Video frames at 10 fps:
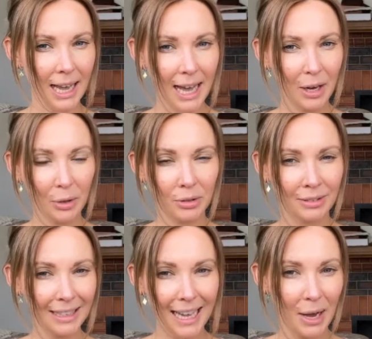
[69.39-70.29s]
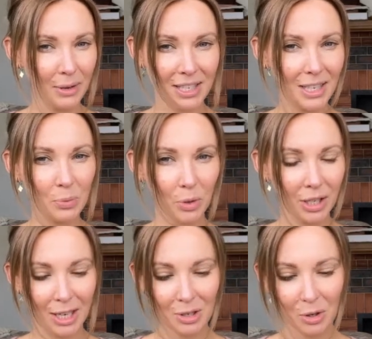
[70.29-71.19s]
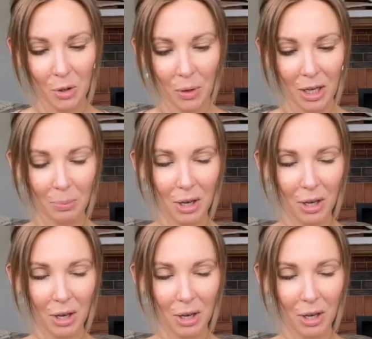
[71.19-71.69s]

how is this working so quick?